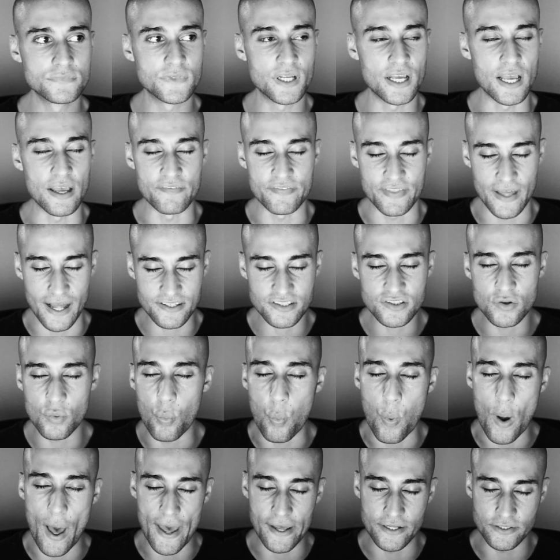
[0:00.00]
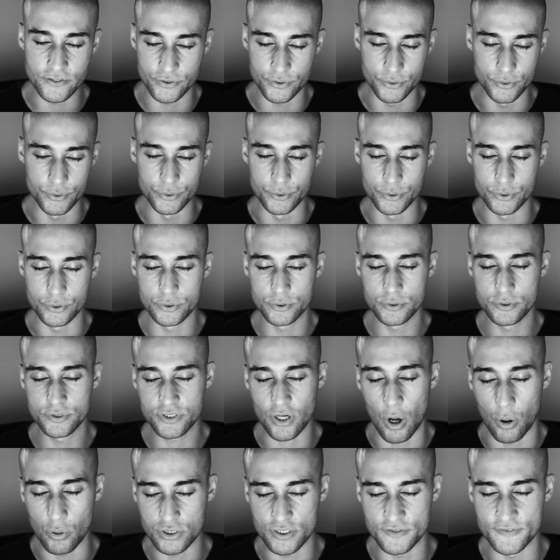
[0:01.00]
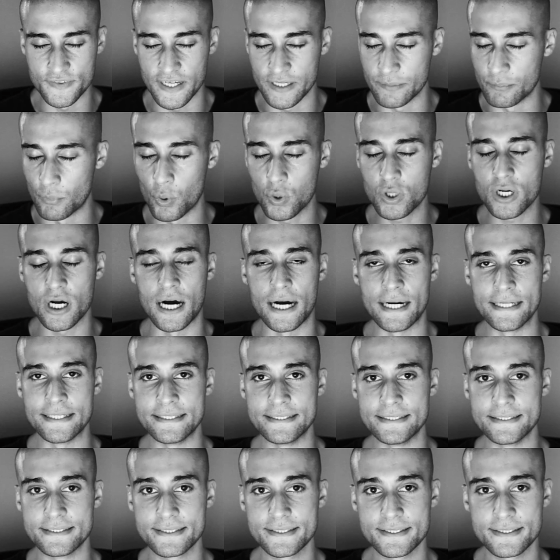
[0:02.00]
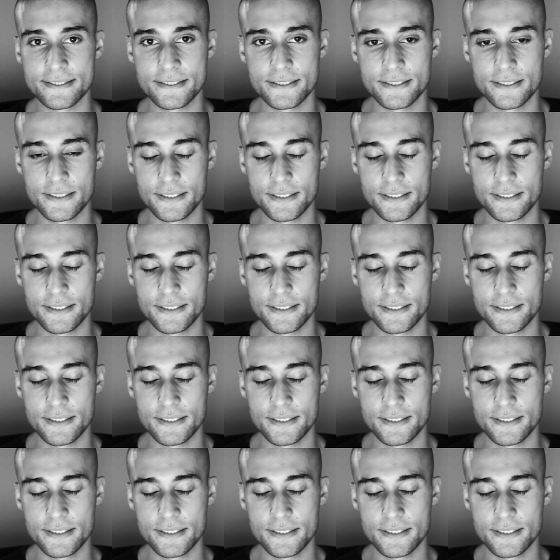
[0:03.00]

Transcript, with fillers: If that's a way to cultivate more kindness,